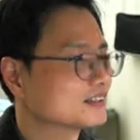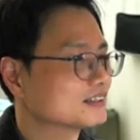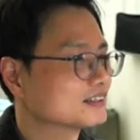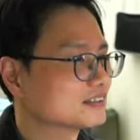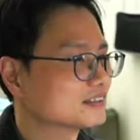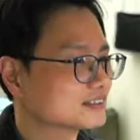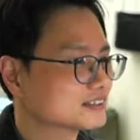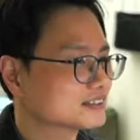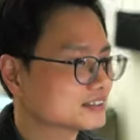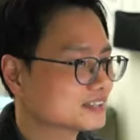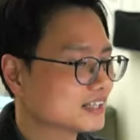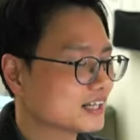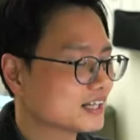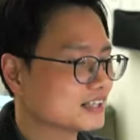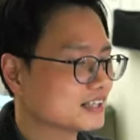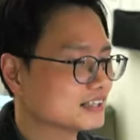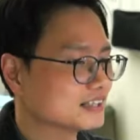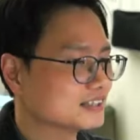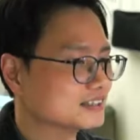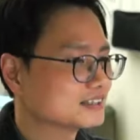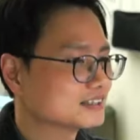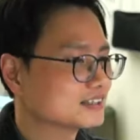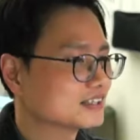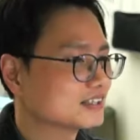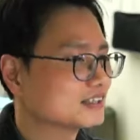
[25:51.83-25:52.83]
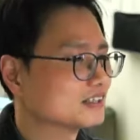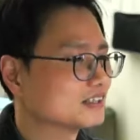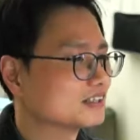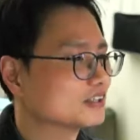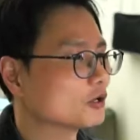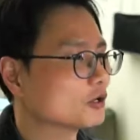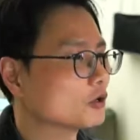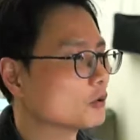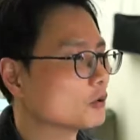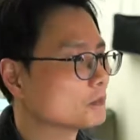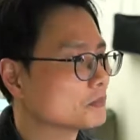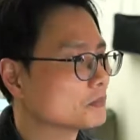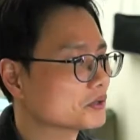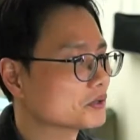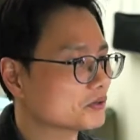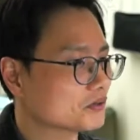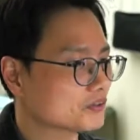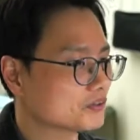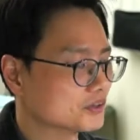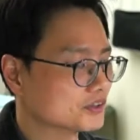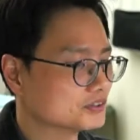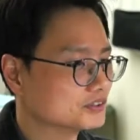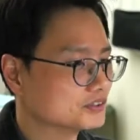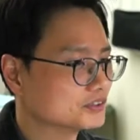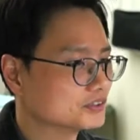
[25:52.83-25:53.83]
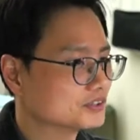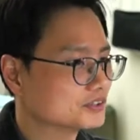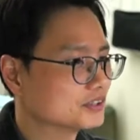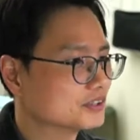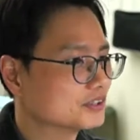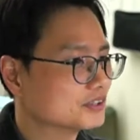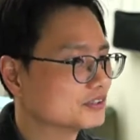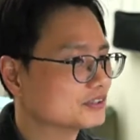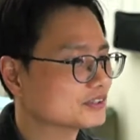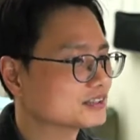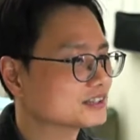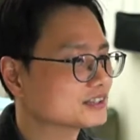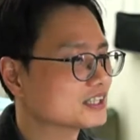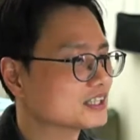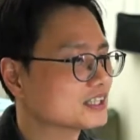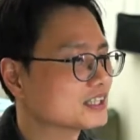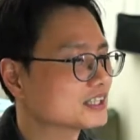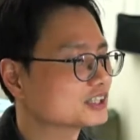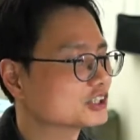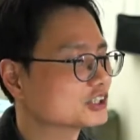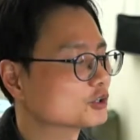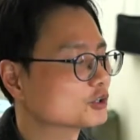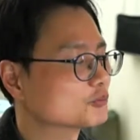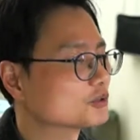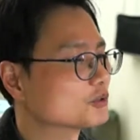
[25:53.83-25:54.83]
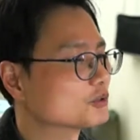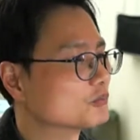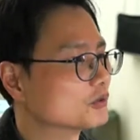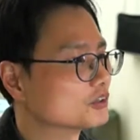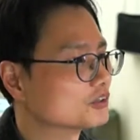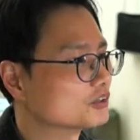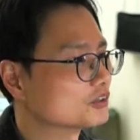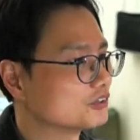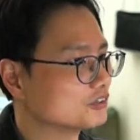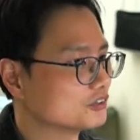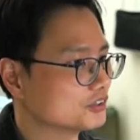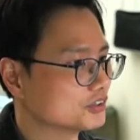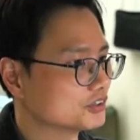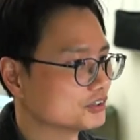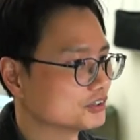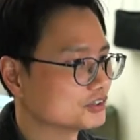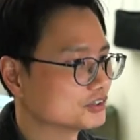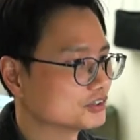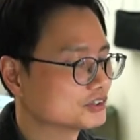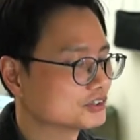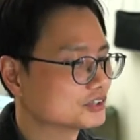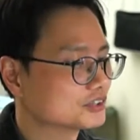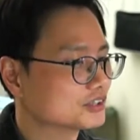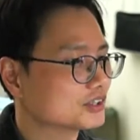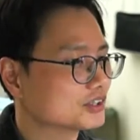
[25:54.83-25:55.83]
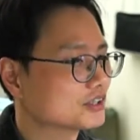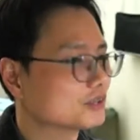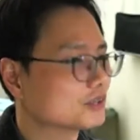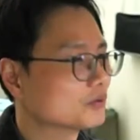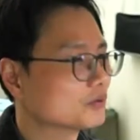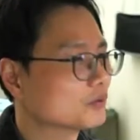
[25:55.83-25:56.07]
the size, the appearance, the selection of the materials,